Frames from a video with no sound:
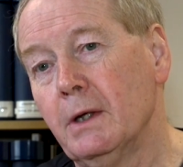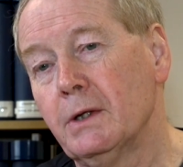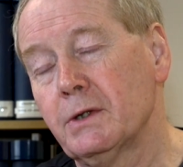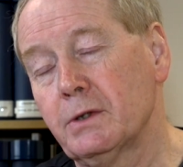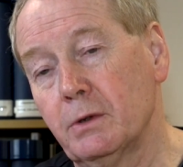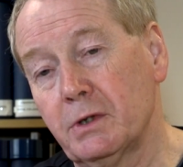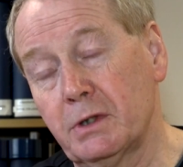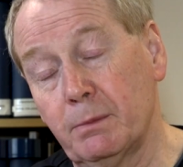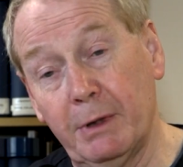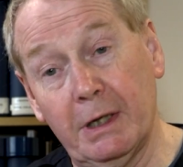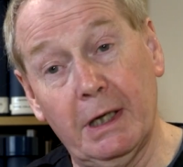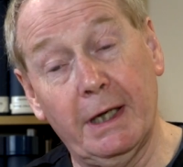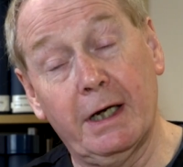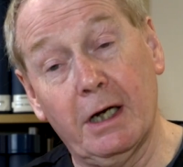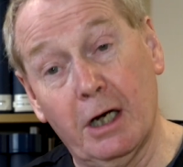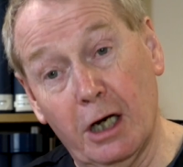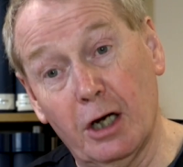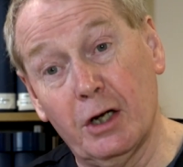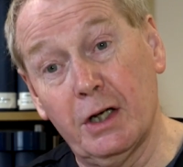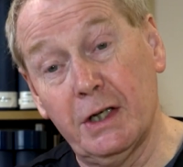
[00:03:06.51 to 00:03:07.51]
So it's a bit like
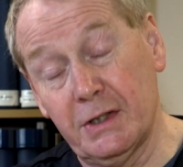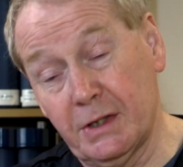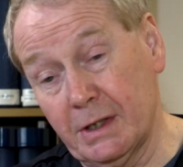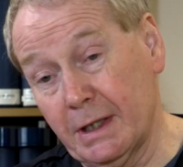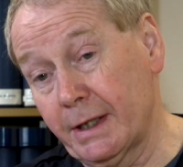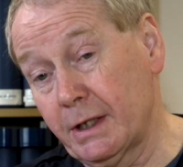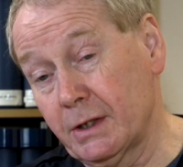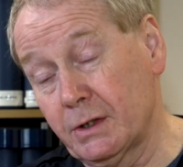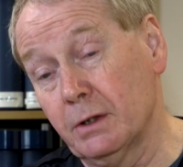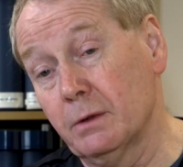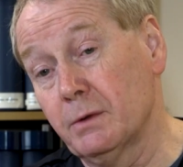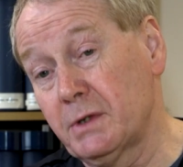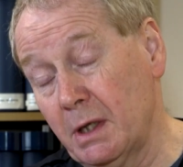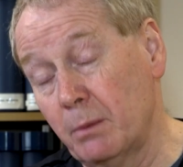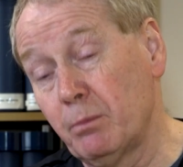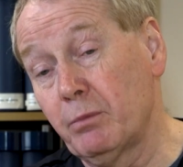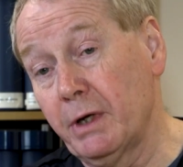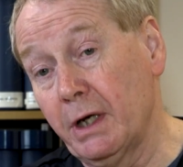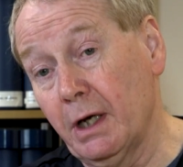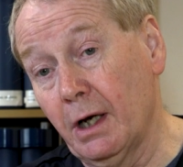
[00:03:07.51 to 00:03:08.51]
heart. It's like a sort of
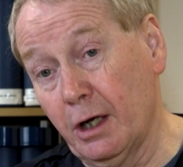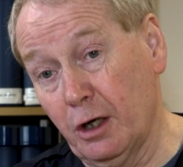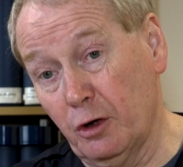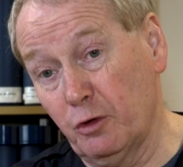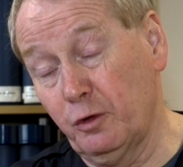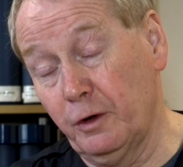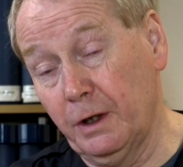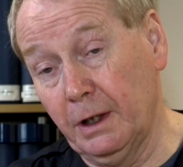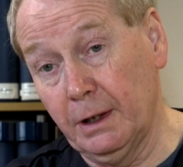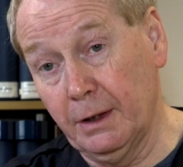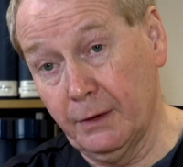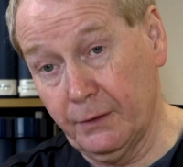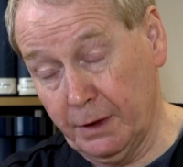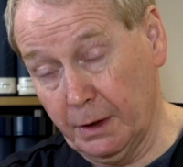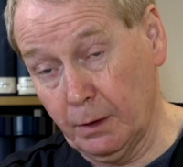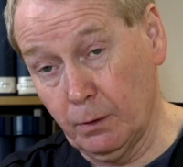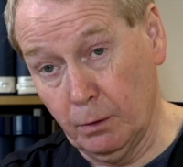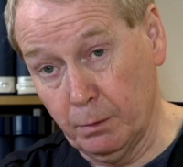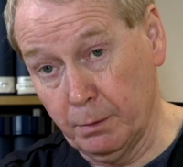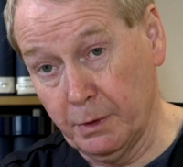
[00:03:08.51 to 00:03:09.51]
temporary heart failure
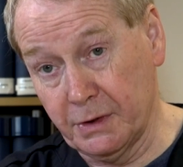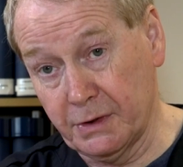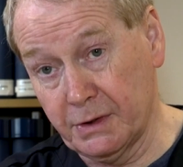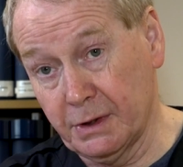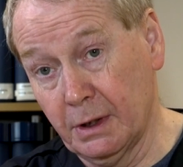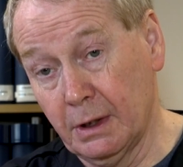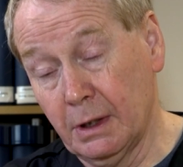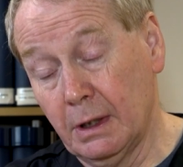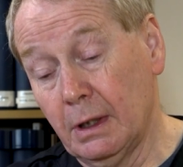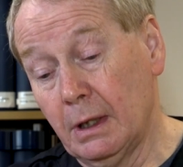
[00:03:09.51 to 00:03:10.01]
thing almost.